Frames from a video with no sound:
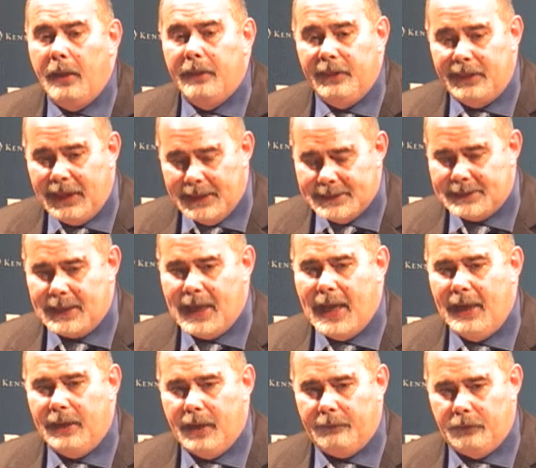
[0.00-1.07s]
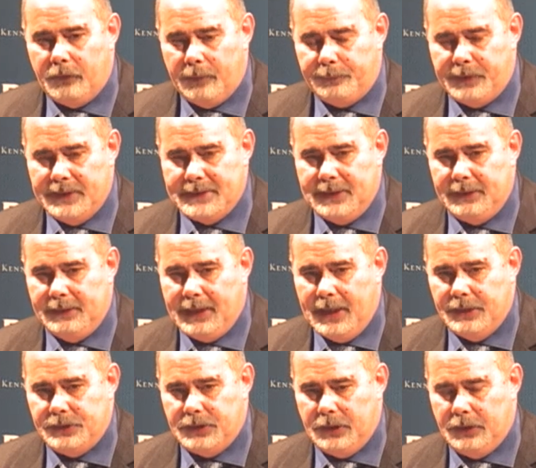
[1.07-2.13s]
this kind of
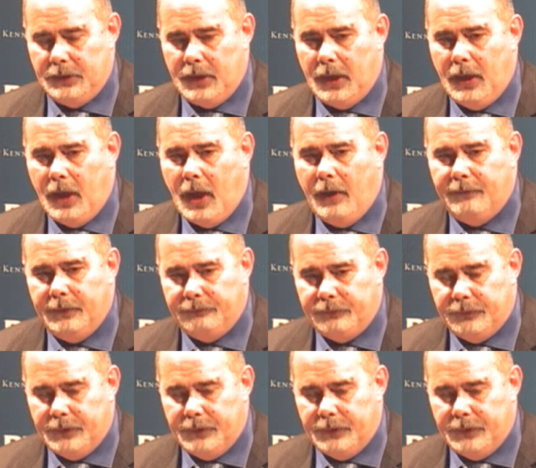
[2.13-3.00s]
representation of, a,